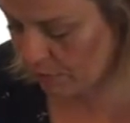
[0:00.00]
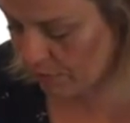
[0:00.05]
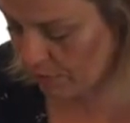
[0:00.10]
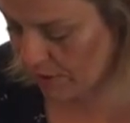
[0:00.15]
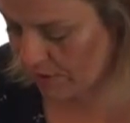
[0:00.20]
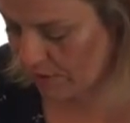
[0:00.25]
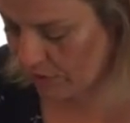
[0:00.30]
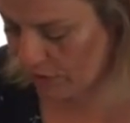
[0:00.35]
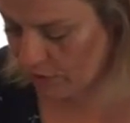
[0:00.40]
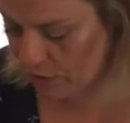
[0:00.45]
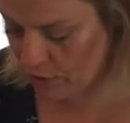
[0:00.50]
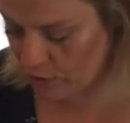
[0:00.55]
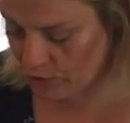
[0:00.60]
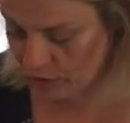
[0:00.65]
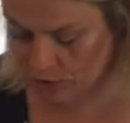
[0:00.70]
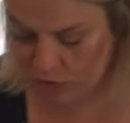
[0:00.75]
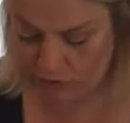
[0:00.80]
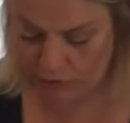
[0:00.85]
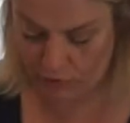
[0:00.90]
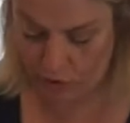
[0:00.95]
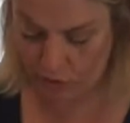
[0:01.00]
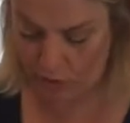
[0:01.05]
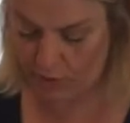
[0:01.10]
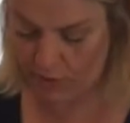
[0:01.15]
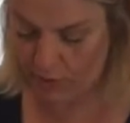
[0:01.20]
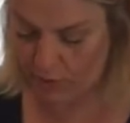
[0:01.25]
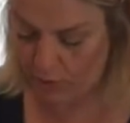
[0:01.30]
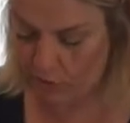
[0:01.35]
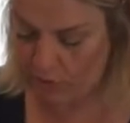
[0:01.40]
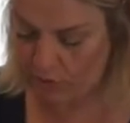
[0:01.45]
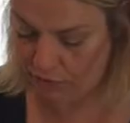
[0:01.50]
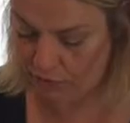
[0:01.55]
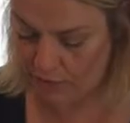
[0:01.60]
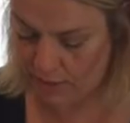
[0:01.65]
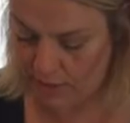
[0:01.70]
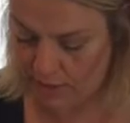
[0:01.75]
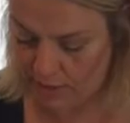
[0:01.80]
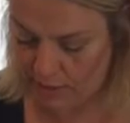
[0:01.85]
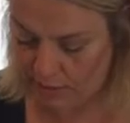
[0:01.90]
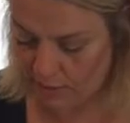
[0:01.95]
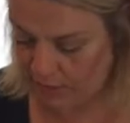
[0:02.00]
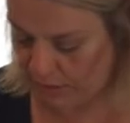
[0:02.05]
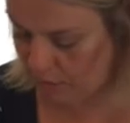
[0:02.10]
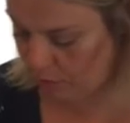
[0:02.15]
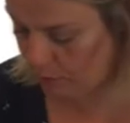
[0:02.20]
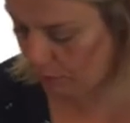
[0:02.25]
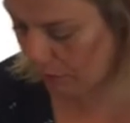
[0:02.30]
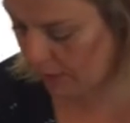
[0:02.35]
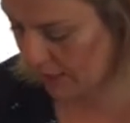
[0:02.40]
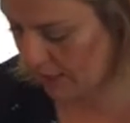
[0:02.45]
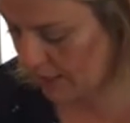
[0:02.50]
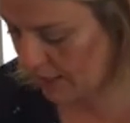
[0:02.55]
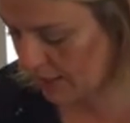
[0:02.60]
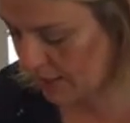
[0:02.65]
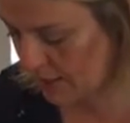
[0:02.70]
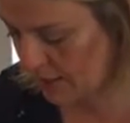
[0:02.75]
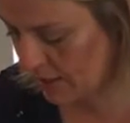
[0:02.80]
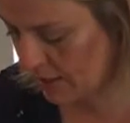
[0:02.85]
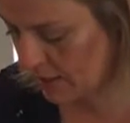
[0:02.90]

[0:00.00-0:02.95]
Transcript: my fruit. So I've got my waffle here in the middle of the plate.